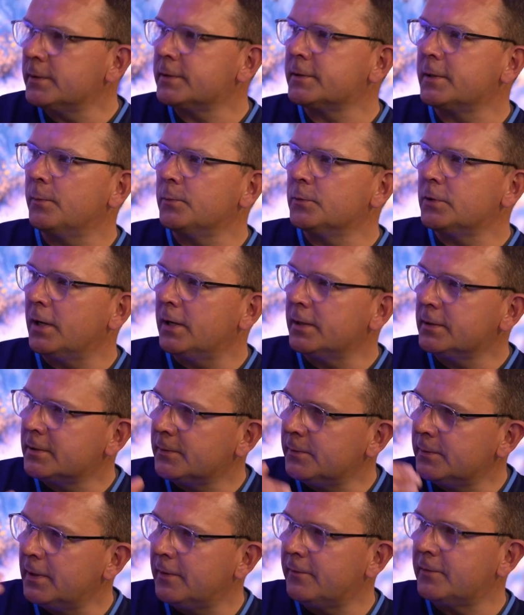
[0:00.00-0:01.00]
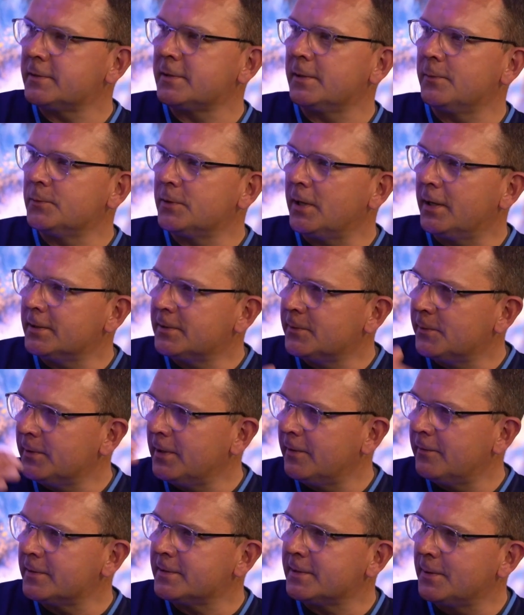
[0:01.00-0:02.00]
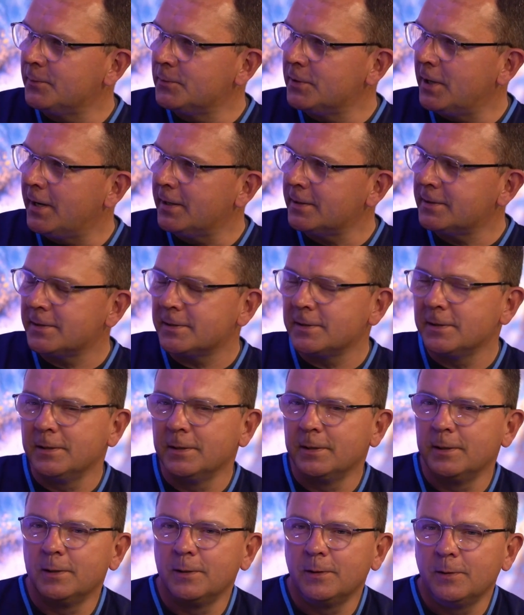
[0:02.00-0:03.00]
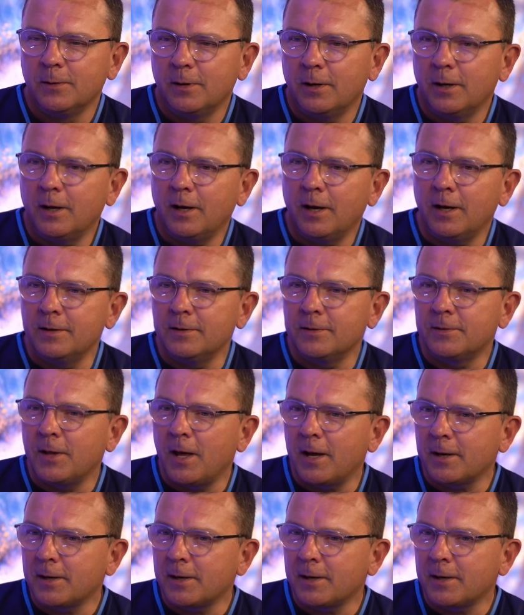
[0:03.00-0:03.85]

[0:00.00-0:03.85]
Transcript: subject to another subject to another subject. And that